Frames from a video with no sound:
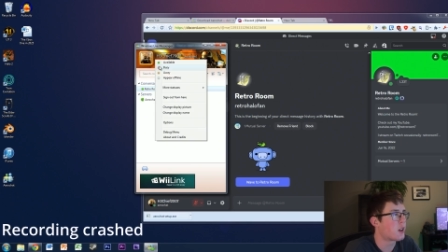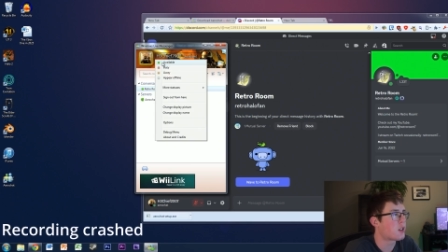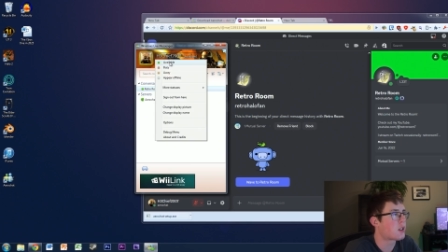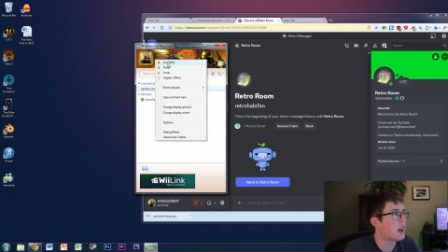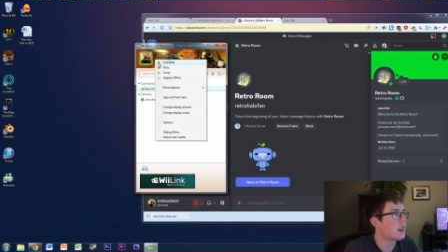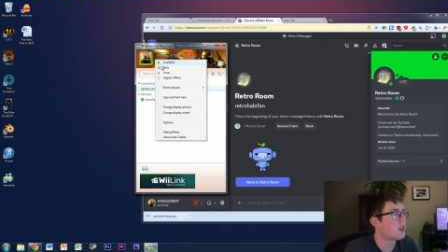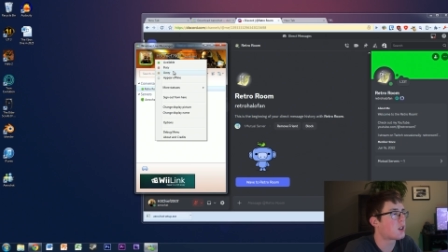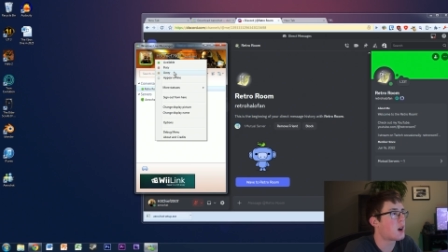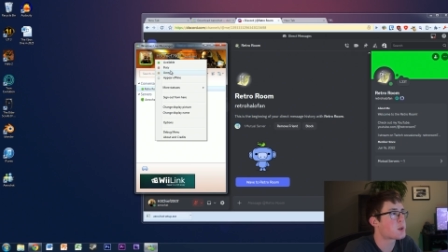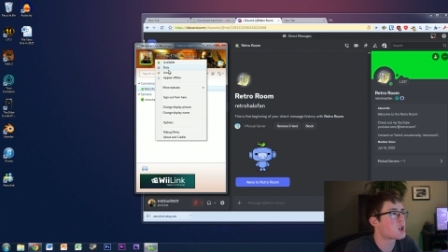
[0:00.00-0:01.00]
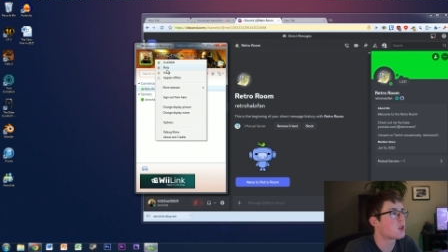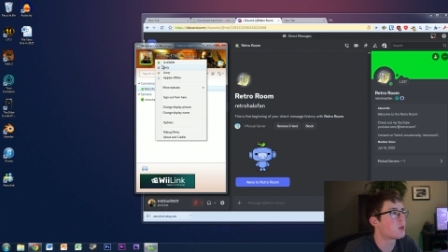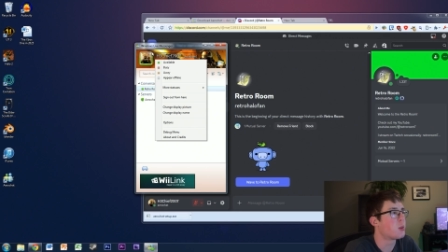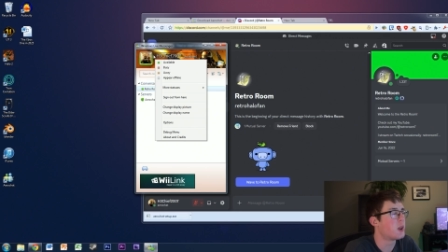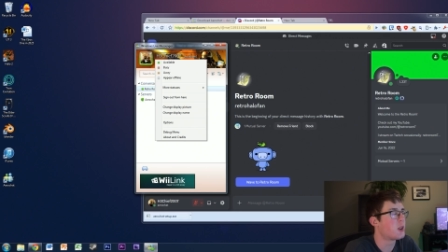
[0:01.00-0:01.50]
status options
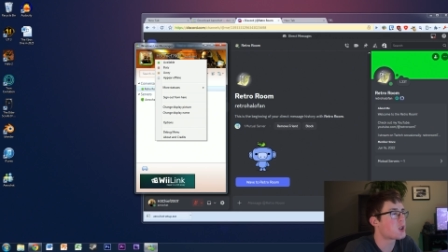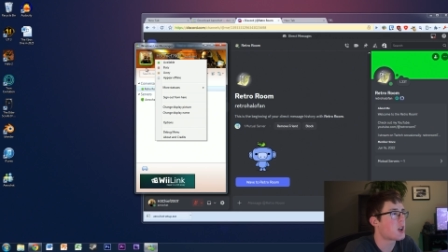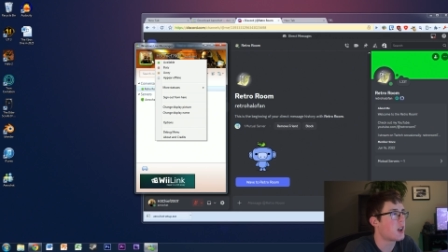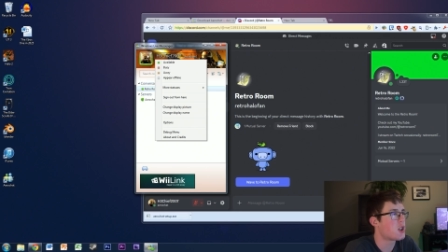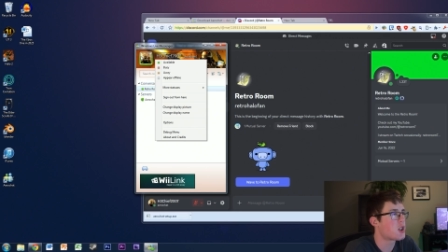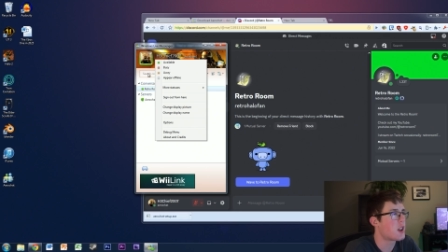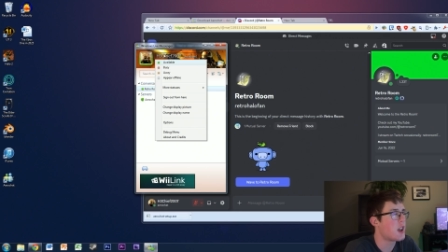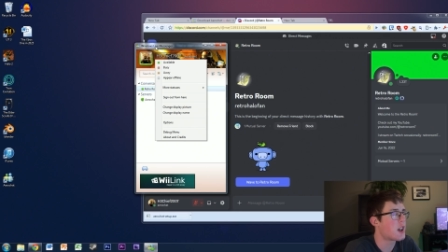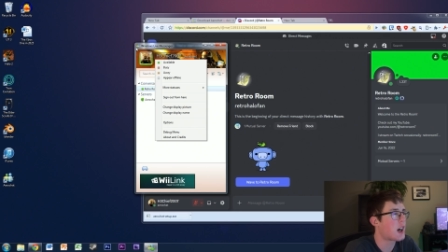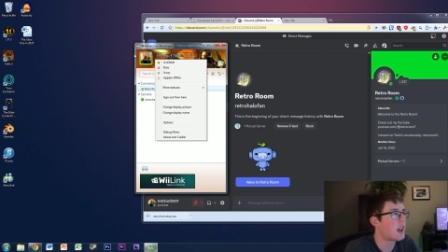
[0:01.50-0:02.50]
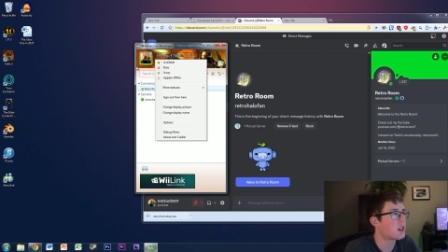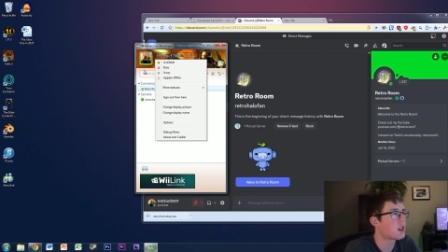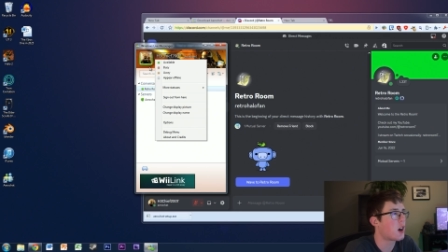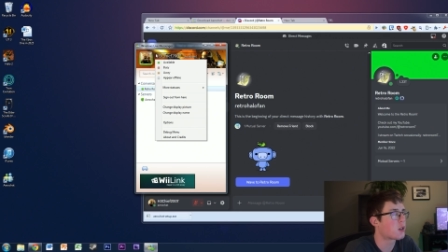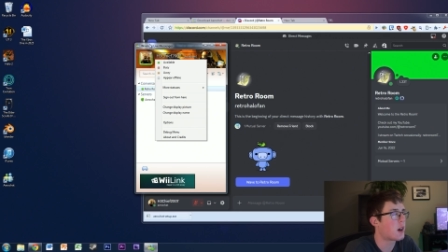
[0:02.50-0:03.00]
will change the color
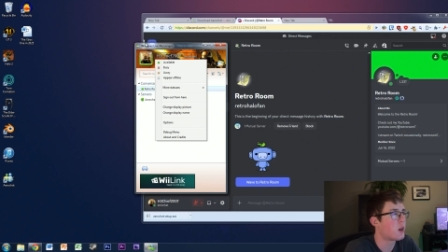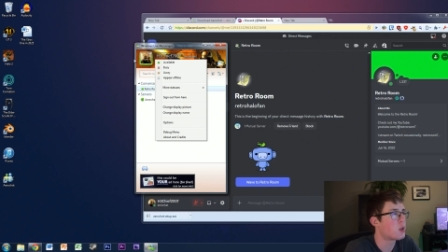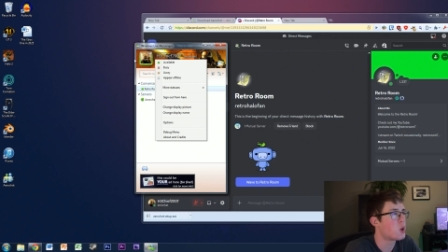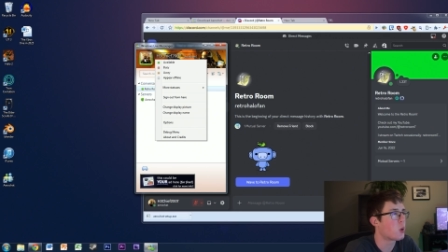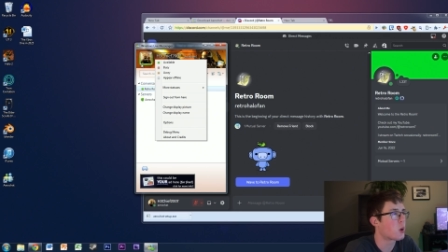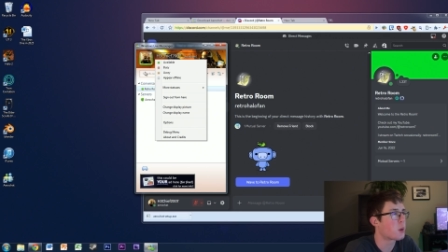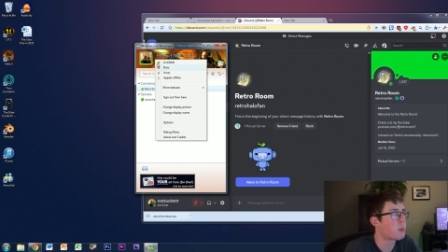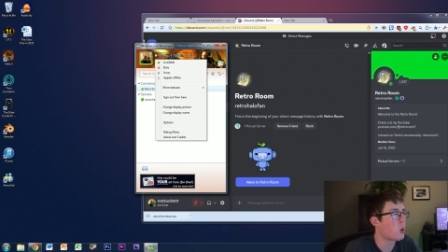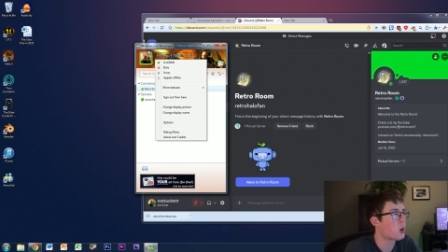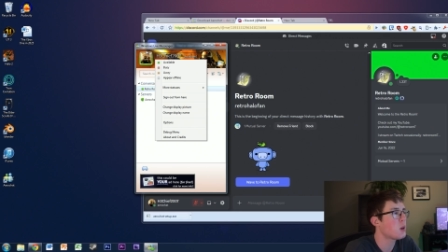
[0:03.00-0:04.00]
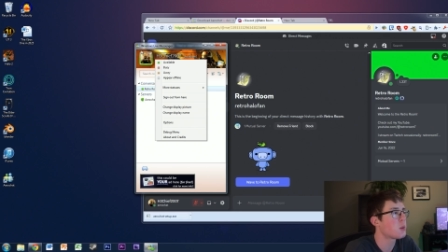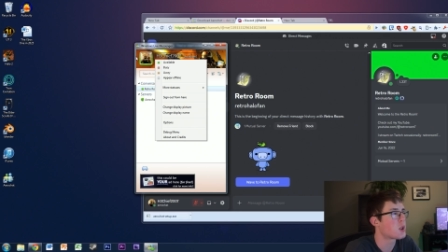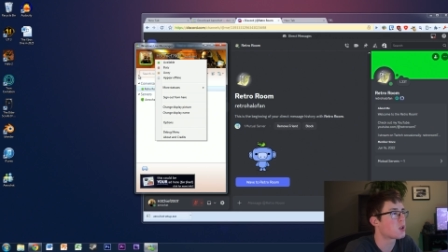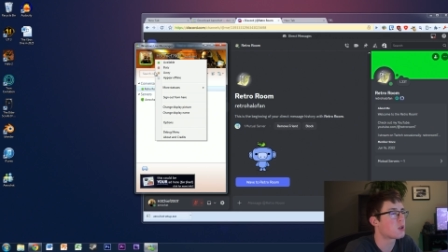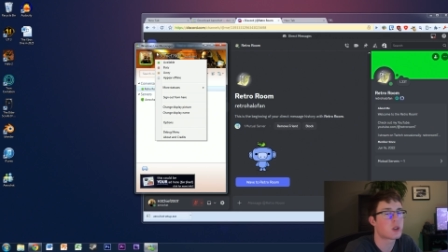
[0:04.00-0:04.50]
around your border,
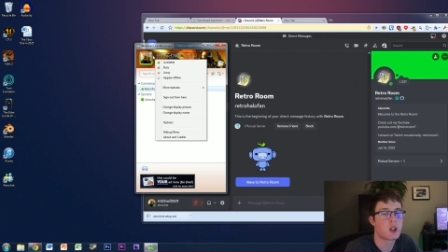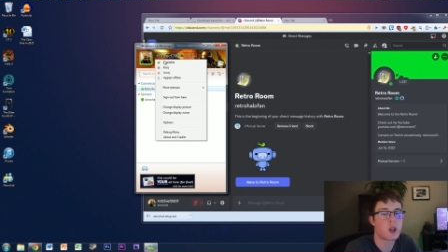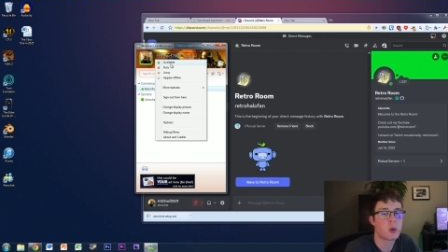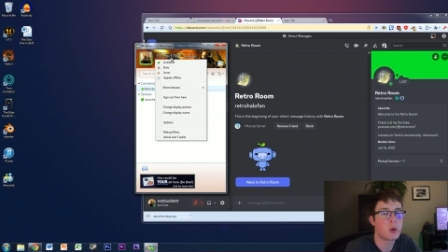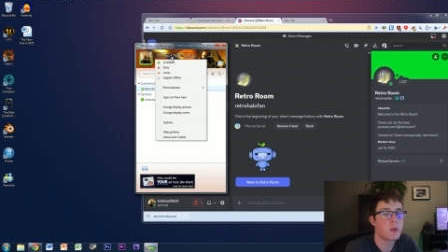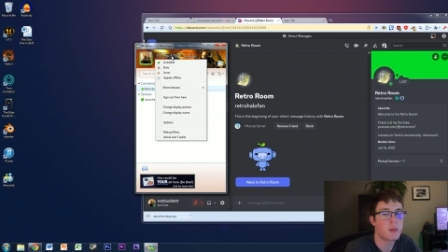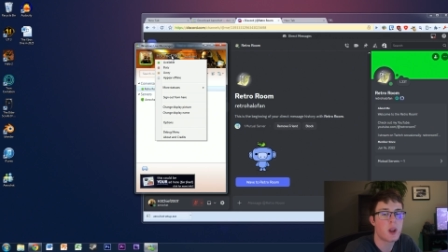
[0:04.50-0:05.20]
which is really cool.